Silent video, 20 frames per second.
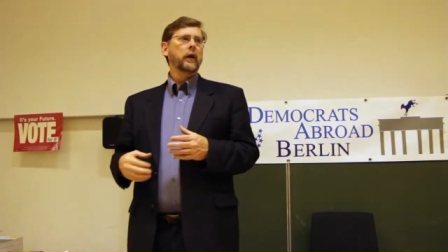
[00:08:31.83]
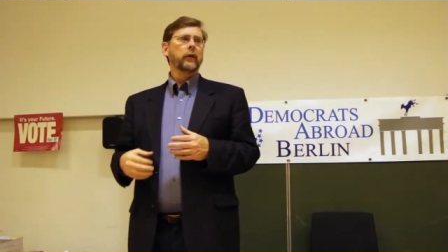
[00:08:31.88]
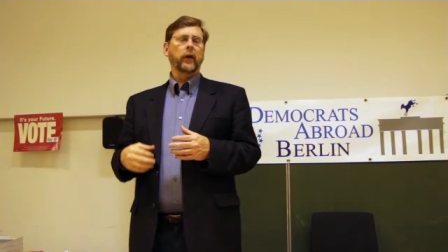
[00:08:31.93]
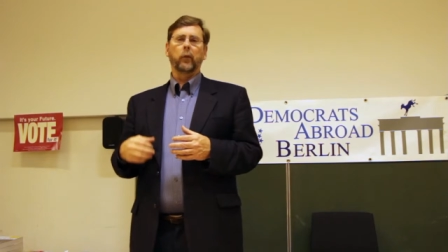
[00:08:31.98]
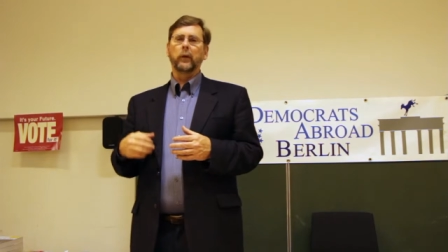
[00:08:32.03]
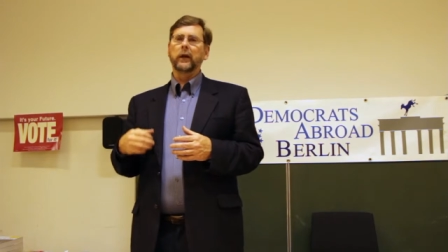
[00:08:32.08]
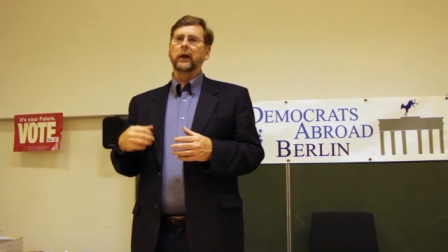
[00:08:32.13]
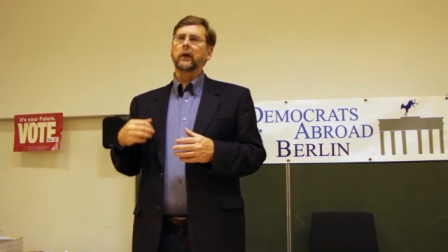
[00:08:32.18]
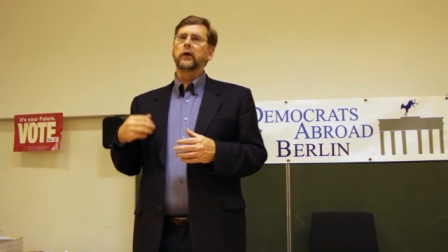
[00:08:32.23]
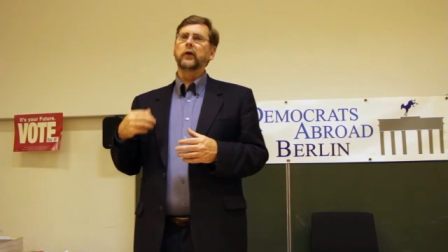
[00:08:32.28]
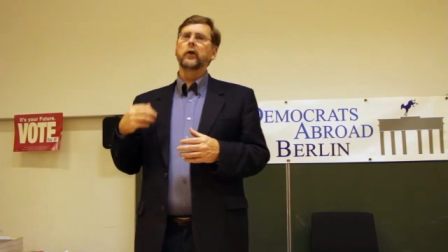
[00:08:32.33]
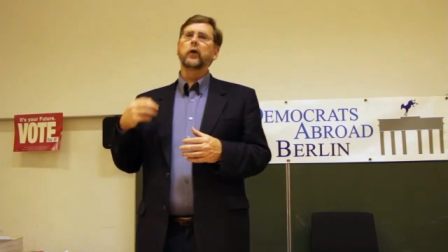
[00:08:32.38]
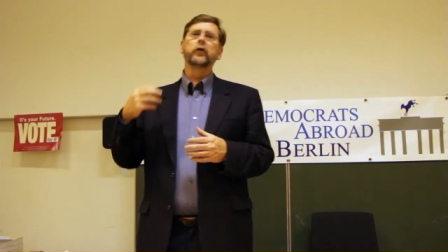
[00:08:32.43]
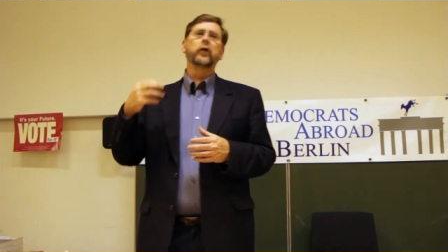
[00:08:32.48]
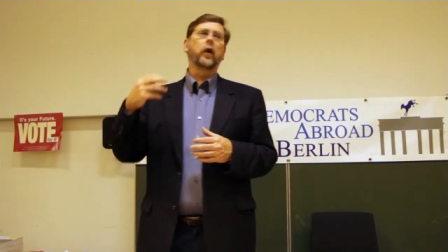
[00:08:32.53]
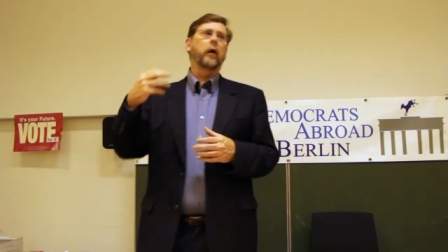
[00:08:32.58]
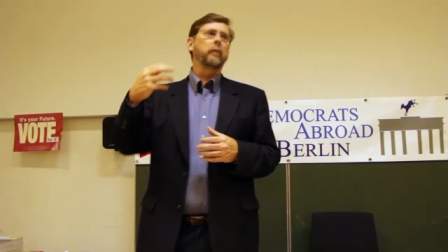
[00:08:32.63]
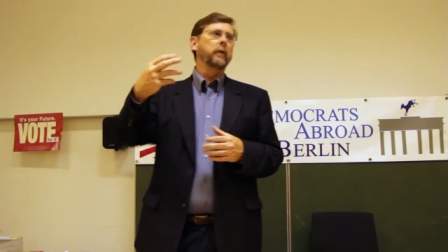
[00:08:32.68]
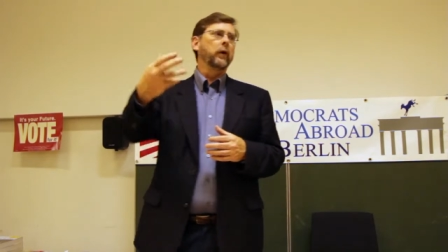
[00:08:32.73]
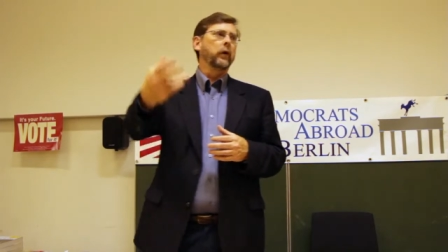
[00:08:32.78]
that we can use
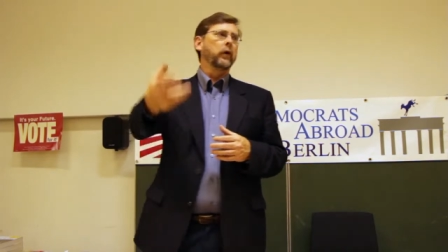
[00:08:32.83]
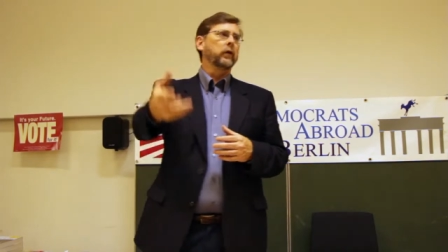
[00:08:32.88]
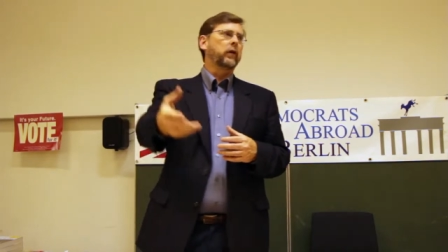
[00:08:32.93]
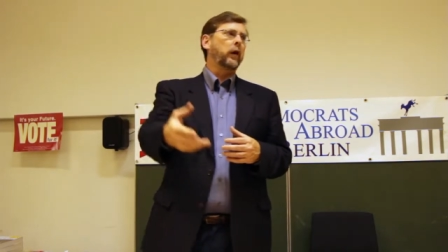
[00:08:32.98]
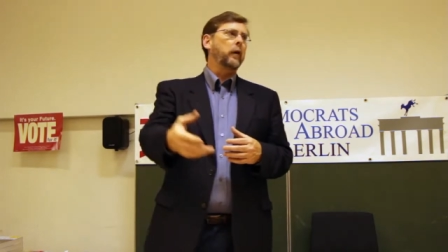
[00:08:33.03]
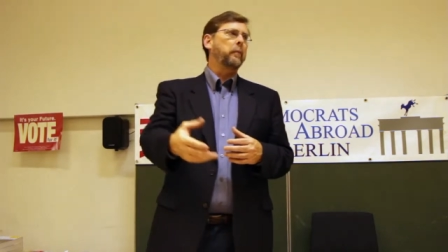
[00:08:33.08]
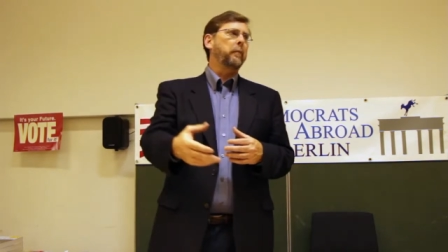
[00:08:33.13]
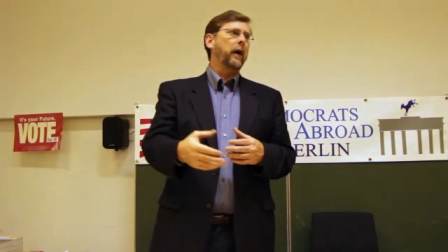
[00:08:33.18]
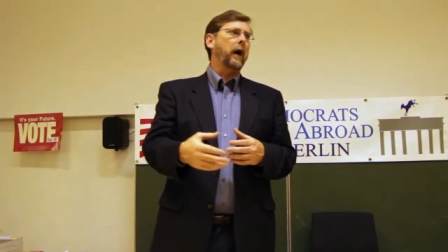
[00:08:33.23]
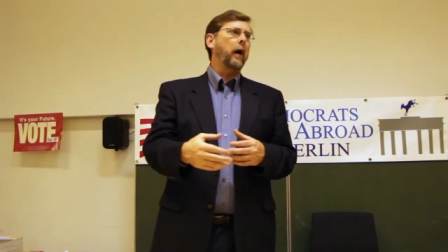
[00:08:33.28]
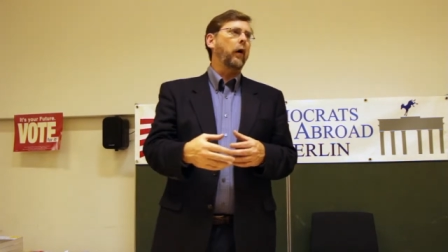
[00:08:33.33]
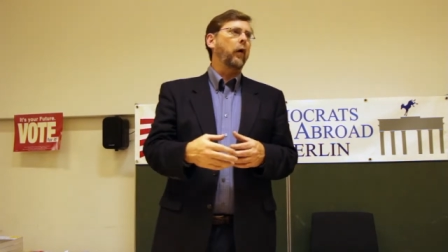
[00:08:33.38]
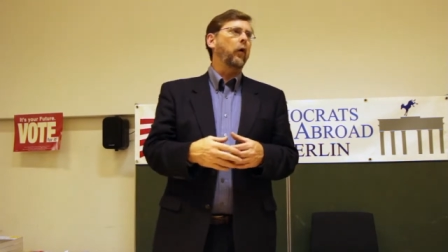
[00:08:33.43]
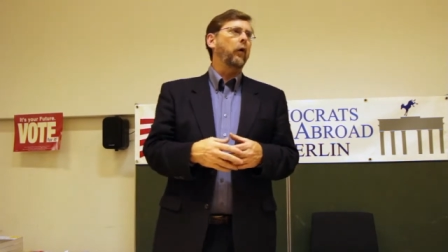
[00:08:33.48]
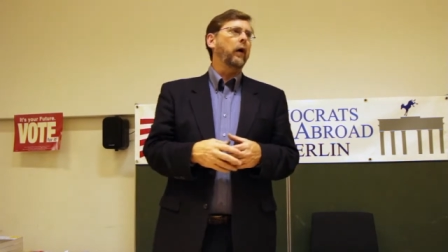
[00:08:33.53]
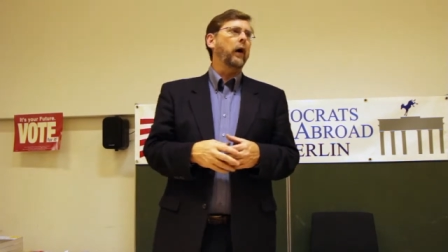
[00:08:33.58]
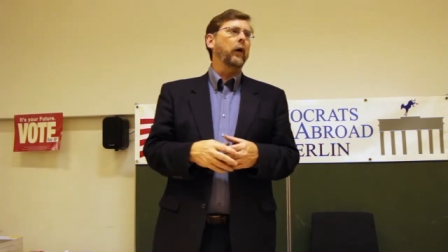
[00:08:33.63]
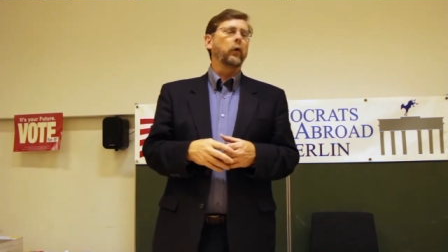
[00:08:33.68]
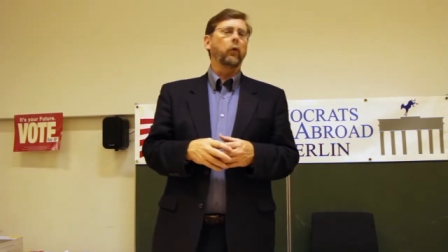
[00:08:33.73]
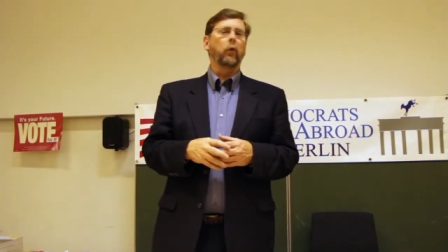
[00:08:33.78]
our military power
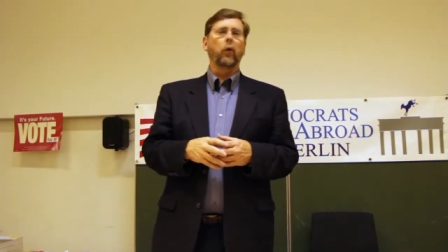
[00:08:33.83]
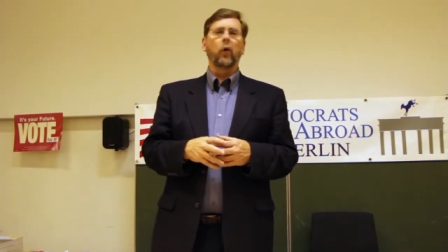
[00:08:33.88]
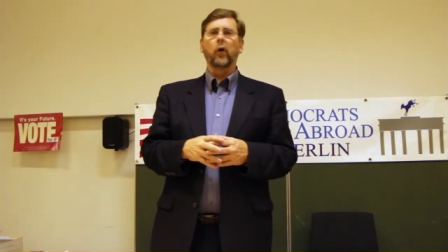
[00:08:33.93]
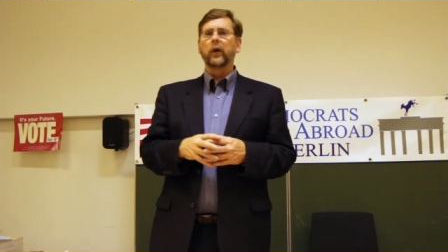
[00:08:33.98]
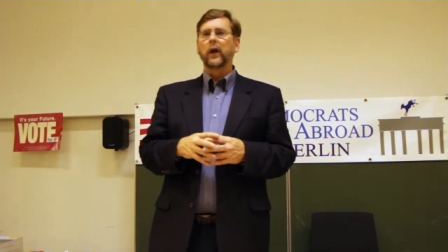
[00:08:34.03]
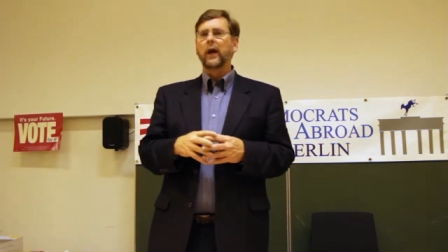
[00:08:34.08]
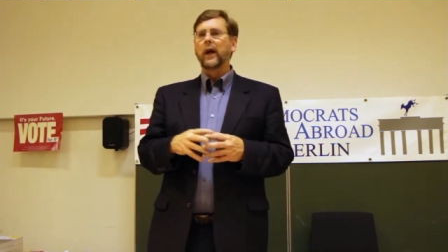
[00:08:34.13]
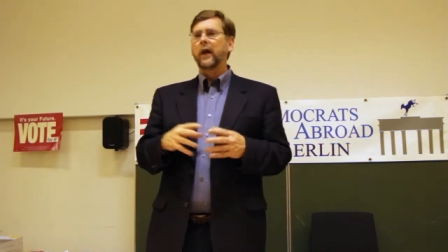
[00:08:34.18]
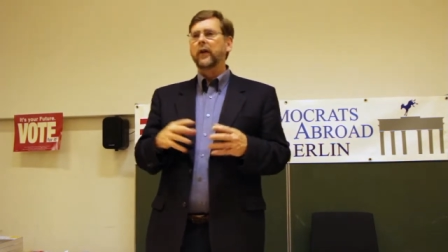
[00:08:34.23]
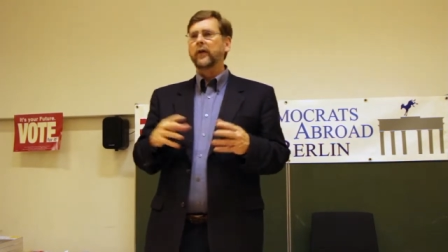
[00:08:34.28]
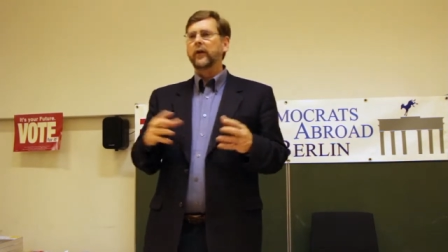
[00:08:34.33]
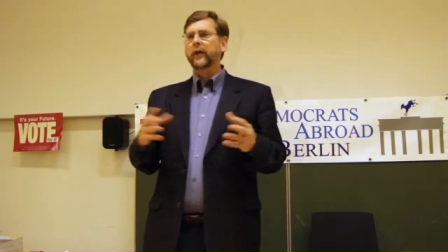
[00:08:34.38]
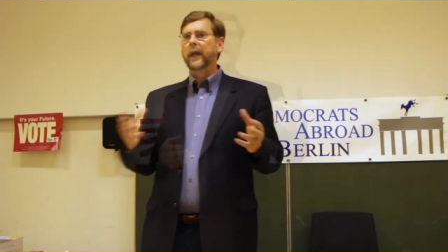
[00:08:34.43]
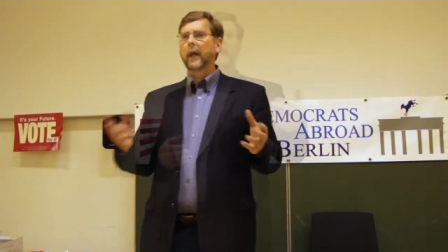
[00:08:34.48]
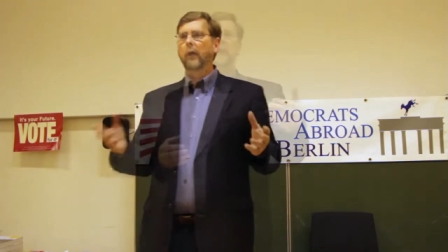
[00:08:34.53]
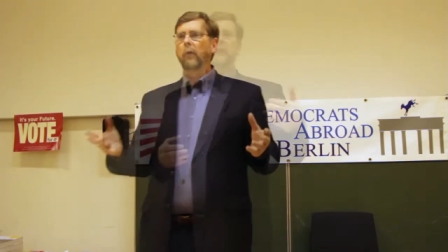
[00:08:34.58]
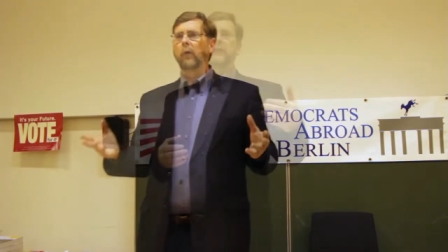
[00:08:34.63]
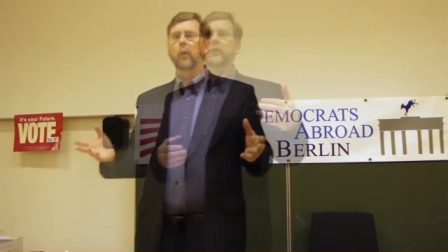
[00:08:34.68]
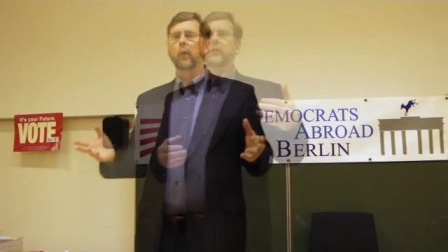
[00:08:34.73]
around the world to get what